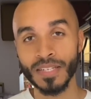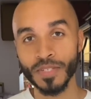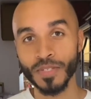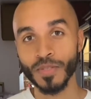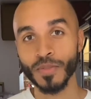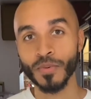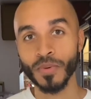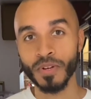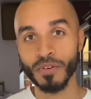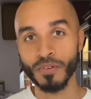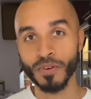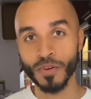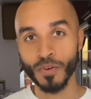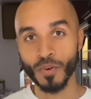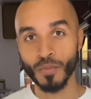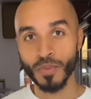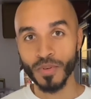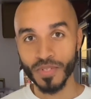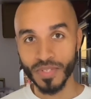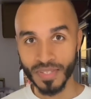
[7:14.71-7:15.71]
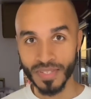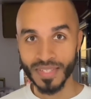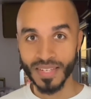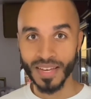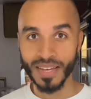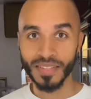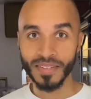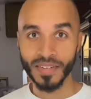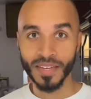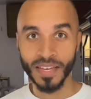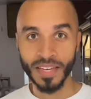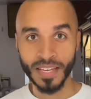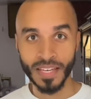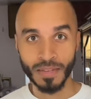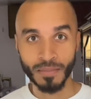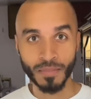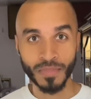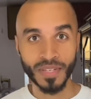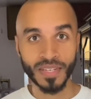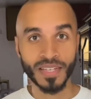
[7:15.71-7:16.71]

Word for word: three-run homer to tie the game